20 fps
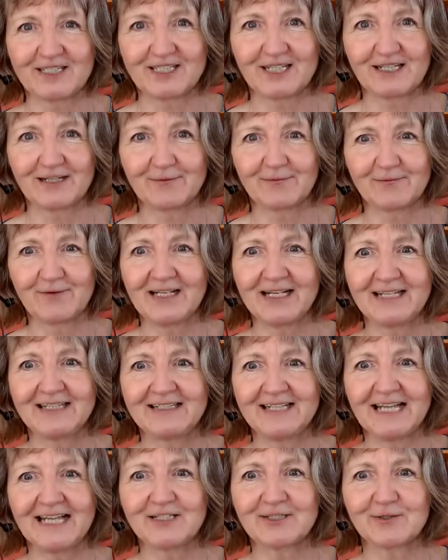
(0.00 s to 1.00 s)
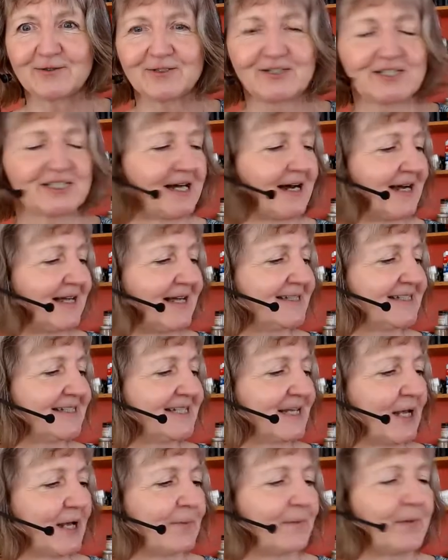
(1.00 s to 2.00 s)
Reading Nature's Signs
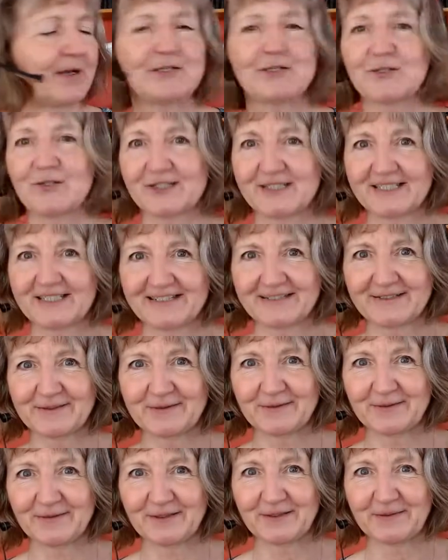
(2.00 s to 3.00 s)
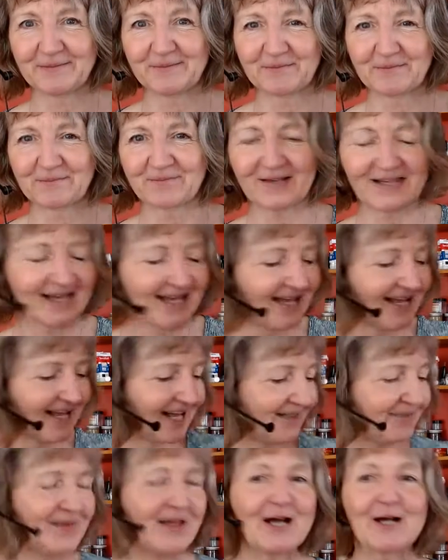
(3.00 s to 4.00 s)
by Tristan Gooley.
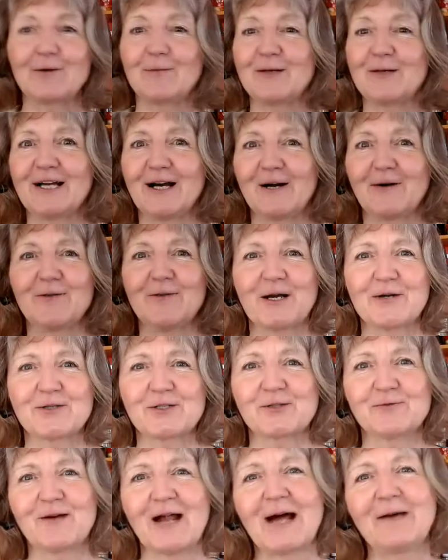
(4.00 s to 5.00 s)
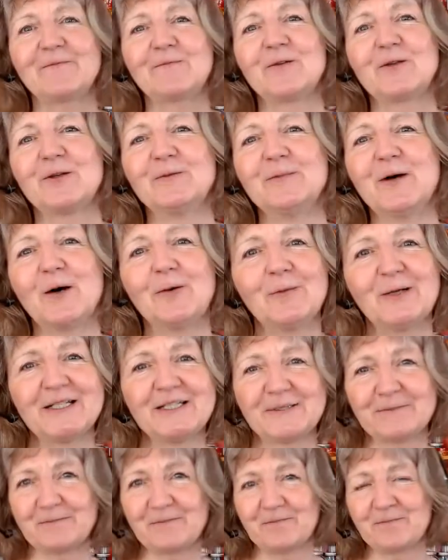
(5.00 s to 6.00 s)
And there we go. There's a wrap for the moment.
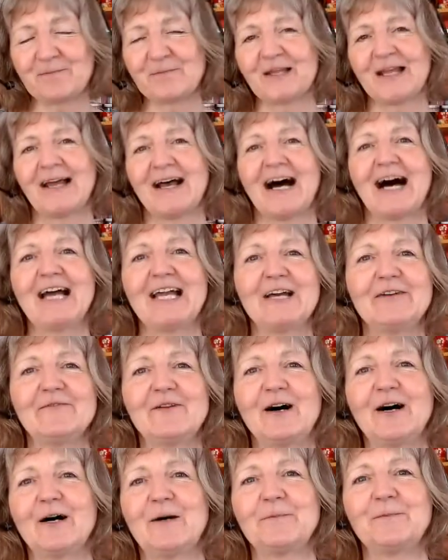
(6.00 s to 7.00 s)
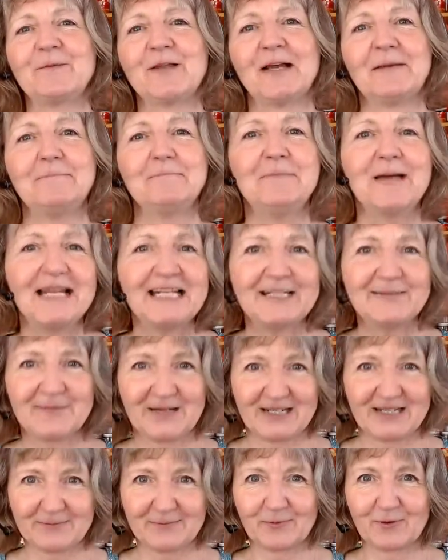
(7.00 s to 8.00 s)
I have many,
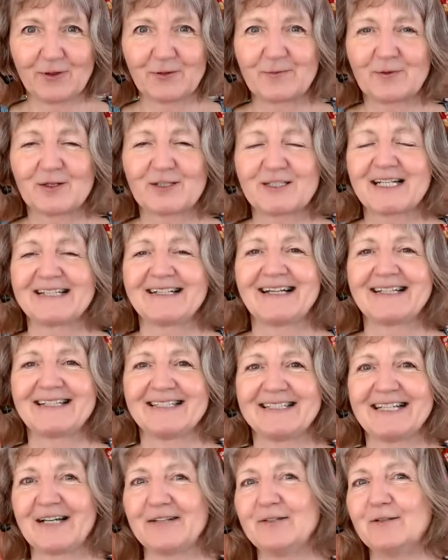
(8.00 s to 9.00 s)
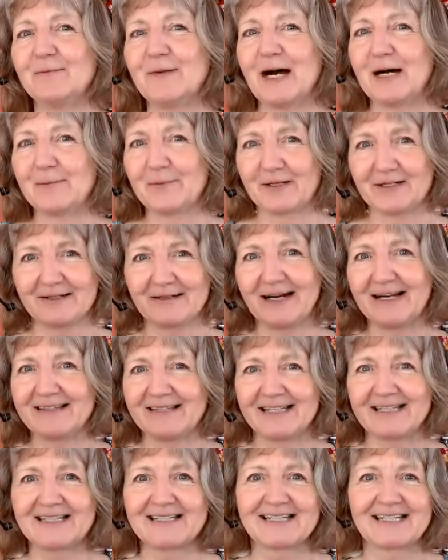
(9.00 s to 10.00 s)
many more books I'd like to tell you about, but I
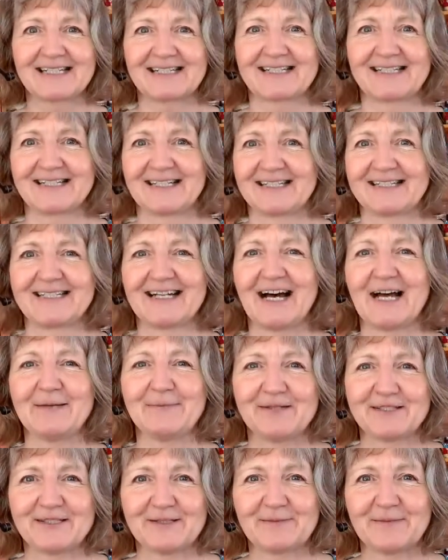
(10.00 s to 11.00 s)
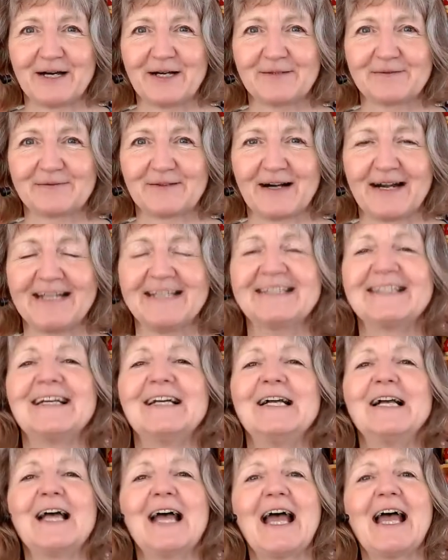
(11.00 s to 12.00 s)
think 6 at a time is about right.
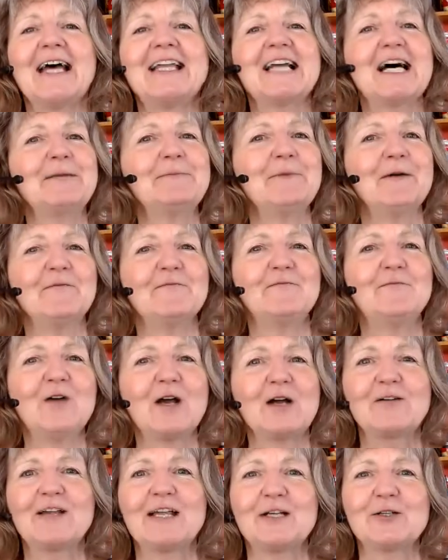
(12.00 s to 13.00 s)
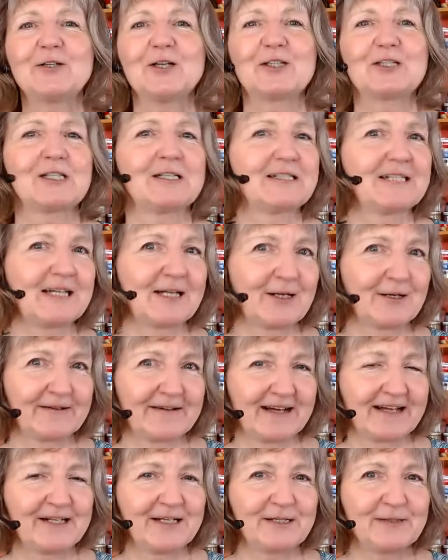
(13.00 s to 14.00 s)
And I'm very interested to hear
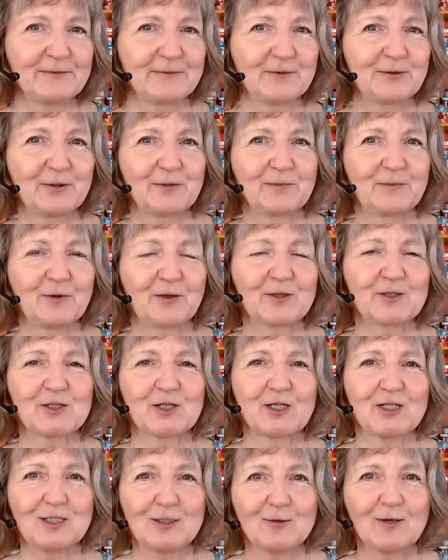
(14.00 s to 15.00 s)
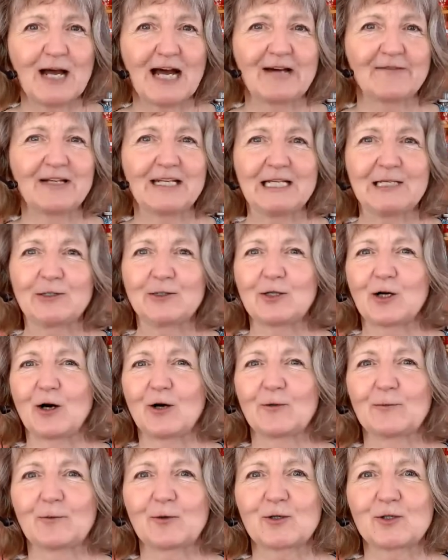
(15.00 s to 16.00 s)
any good books that you have, any good
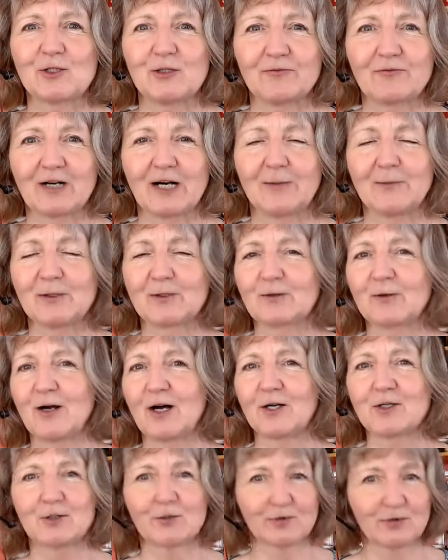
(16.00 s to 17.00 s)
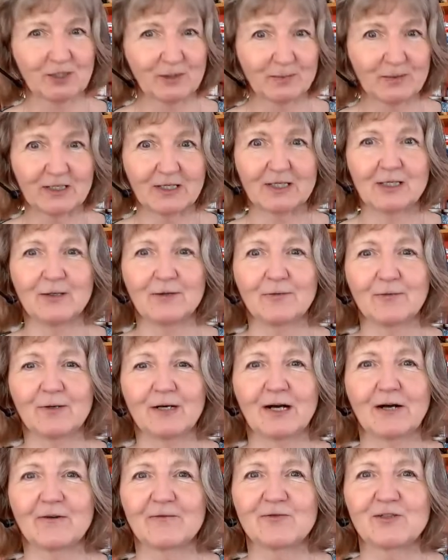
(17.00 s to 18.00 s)
art books you've come across or something that you
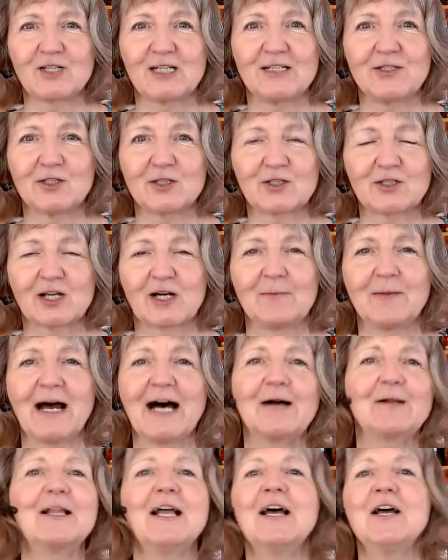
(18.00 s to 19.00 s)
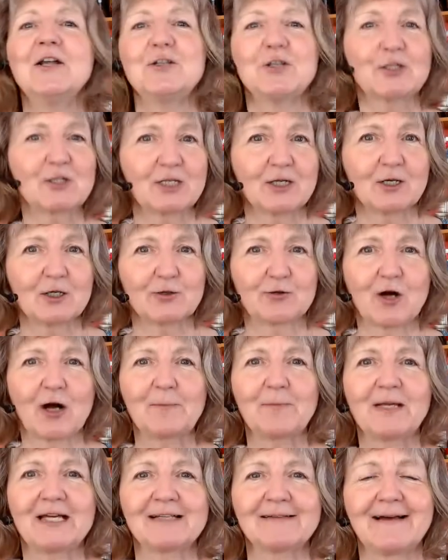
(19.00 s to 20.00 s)
have seen just come out. Just drop
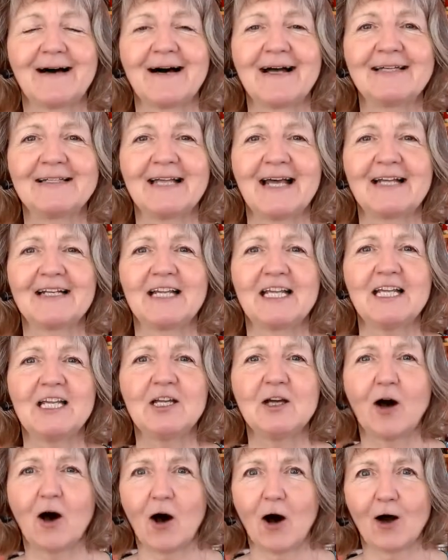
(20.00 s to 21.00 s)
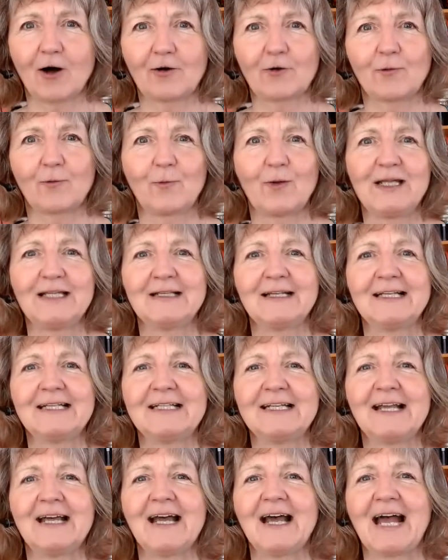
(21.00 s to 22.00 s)
me a line at
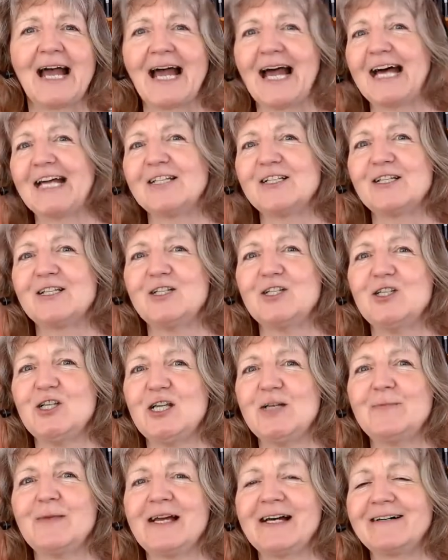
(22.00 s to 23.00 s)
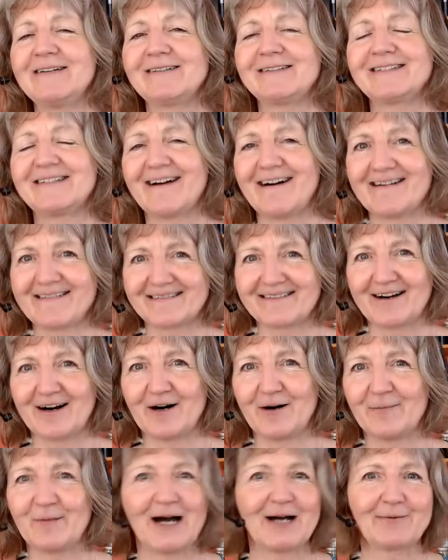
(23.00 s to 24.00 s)

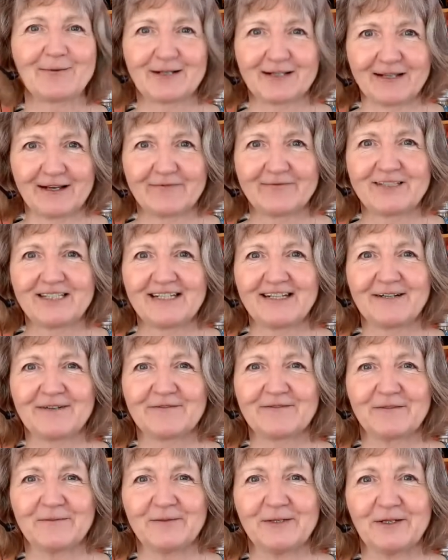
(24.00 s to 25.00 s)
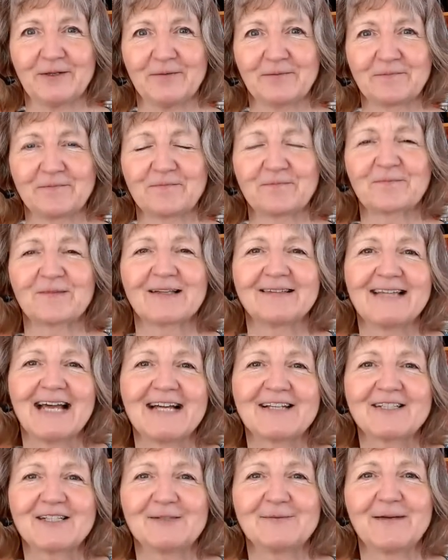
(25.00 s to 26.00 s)
erwhelan@gmail.com. I would love to hear from you. Thanks
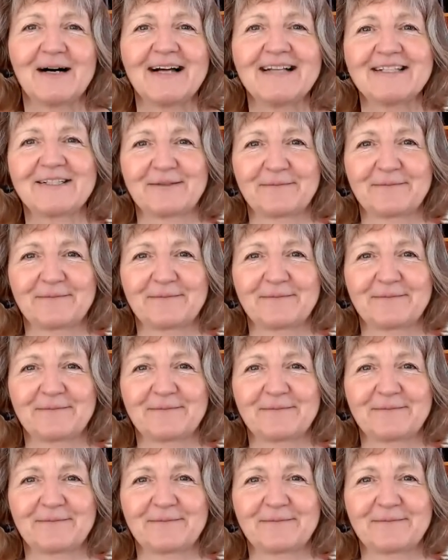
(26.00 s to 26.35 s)
so much.